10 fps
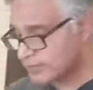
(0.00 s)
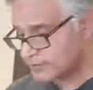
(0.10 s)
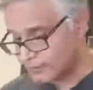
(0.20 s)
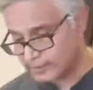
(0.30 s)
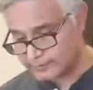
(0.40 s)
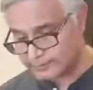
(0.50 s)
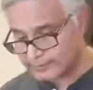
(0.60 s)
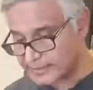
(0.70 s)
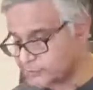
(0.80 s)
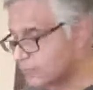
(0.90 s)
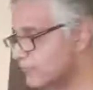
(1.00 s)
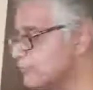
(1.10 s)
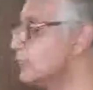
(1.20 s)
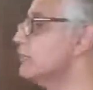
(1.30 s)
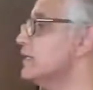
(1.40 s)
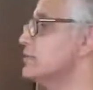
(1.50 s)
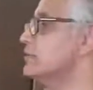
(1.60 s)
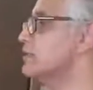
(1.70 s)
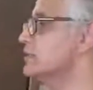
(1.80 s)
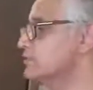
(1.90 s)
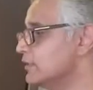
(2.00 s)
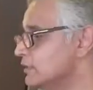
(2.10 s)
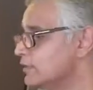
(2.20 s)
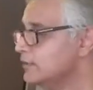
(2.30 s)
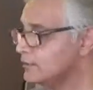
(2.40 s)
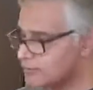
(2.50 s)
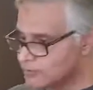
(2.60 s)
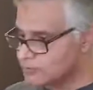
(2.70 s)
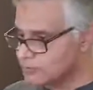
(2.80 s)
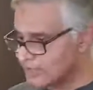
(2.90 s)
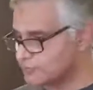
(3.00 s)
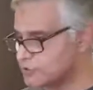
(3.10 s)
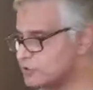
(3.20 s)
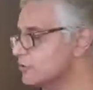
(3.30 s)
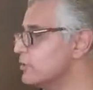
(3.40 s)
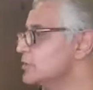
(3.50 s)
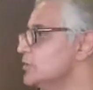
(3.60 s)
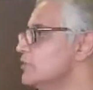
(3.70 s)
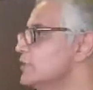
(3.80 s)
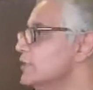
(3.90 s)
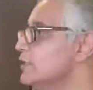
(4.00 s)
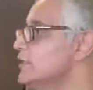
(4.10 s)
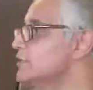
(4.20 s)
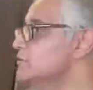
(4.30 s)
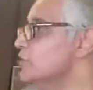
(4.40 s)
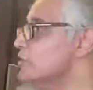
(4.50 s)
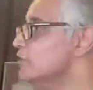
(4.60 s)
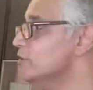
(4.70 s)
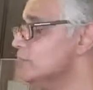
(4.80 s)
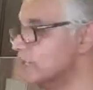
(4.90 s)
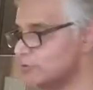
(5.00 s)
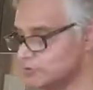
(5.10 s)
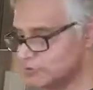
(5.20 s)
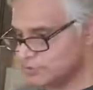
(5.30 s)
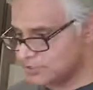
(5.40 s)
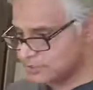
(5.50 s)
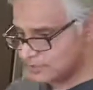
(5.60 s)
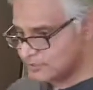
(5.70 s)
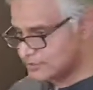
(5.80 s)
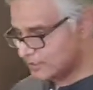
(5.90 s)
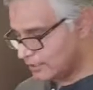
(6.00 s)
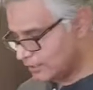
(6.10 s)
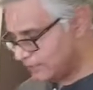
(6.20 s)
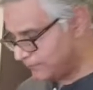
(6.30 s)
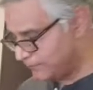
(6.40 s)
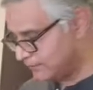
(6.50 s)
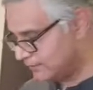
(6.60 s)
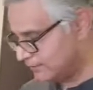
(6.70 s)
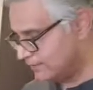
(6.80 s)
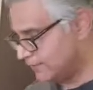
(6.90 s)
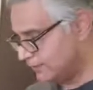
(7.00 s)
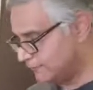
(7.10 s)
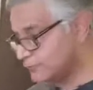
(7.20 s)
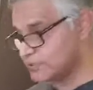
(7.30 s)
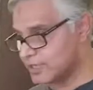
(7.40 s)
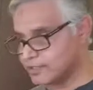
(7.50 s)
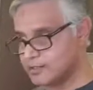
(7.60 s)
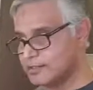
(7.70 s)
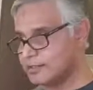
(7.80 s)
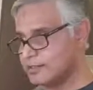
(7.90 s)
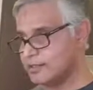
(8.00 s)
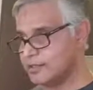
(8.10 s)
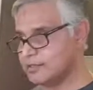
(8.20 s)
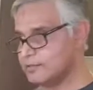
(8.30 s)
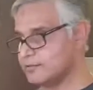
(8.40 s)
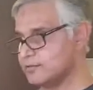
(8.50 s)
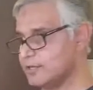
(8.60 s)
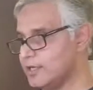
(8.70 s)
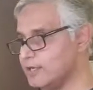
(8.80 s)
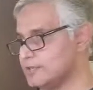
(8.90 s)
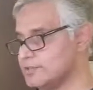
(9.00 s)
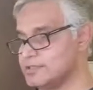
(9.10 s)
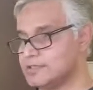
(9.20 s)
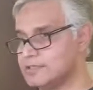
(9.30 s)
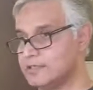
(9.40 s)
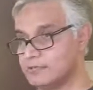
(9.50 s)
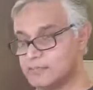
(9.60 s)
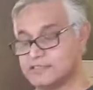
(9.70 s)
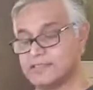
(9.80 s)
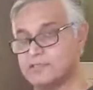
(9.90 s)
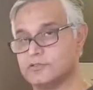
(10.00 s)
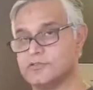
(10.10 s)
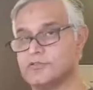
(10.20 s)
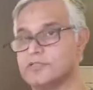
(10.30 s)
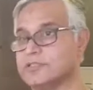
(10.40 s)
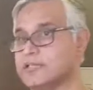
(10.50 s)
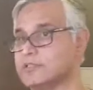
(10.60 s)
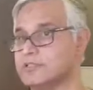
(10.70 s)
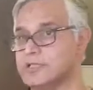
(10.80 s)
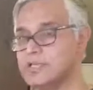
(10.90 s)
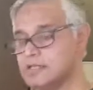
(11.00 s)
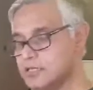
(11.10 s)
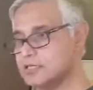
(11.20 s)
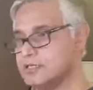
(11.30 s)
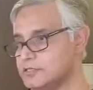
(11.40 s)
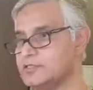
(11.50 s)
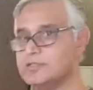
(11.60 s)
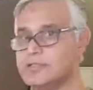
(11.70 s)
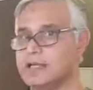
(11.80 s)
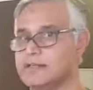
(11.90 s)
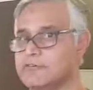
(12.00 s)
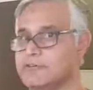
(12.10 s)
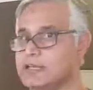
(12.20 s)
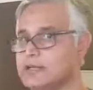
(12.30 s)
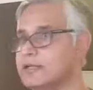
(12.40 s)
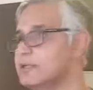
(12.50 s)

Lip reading: And that's what I've told my children as well. You have to cook, nothing doing. So my daughter, she did food tech in her GCSE level. My son is also doing that. So they needed to do that, definitely.